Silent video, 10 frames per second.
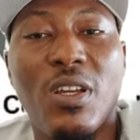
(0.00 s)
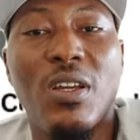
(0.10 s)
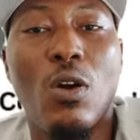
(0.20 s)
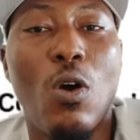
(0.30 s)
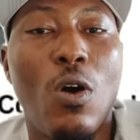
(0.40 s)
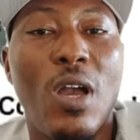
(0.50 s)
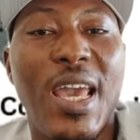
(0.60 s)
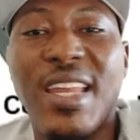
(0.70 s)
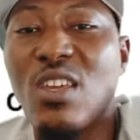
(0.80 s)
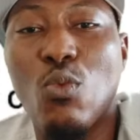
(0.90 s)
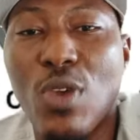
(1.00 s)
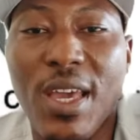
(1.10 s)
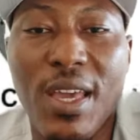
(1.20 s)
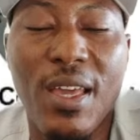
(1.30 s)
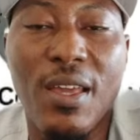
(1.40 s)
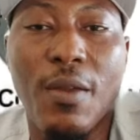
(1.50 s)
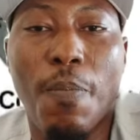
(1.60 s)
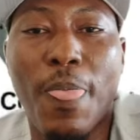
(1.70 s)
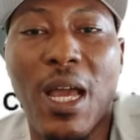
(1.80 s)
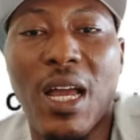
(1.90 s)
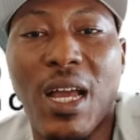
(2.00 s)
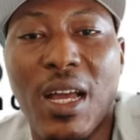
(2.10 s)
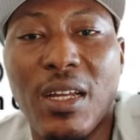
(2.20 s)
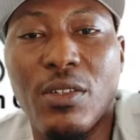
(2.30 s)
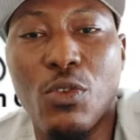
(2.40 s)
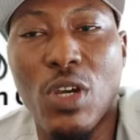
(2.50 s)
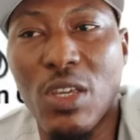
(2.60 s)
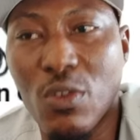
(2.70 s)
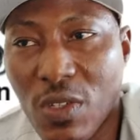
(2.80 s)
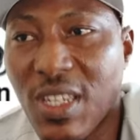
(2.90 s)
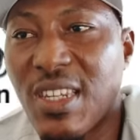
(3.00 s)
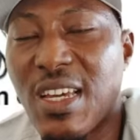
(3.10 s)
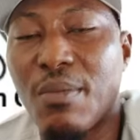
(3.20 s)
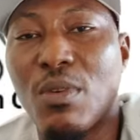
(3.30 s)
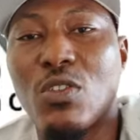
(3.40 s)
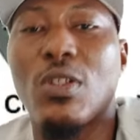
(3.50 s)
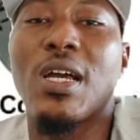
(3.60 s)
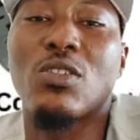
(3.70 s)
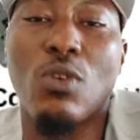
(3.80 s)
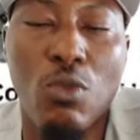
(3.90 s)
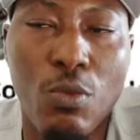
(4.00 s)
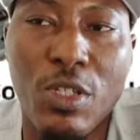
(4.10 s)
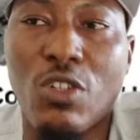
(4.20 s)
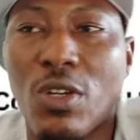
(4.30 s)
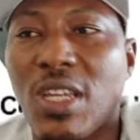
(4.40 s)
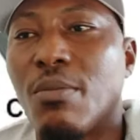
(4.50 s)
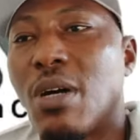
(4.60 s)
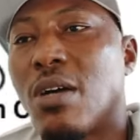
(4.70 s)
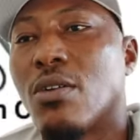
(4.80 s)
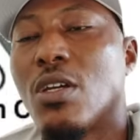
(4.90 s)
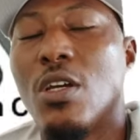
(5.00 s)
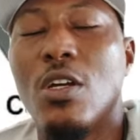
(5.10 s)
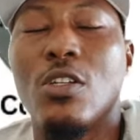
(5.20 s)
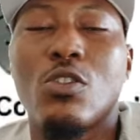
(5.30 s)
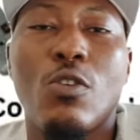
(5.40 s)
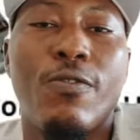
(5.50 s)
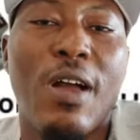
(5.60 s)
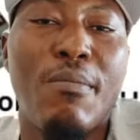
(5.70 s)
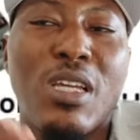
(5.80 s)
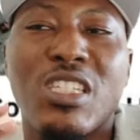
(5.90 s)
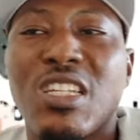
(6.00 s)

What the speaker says: or anywhere you are using them? So that's what we'll be talking about. So farm machinery